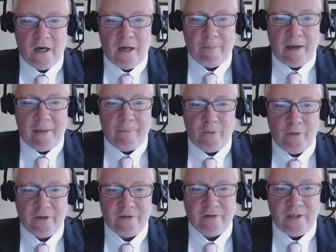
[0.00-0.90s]
I'm
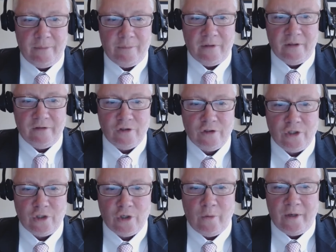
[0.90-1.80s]
going to skip this,
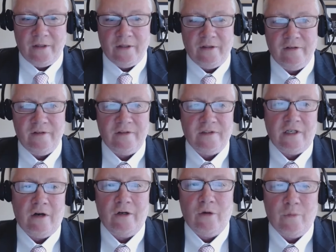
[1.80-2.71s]
just showing that this is
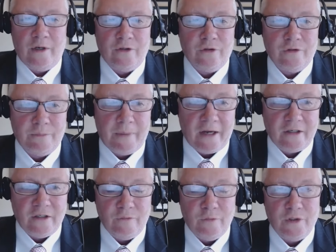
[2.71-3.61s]
target
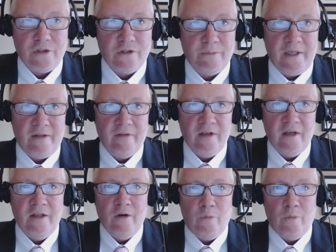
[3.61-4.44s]
retrospective, which just means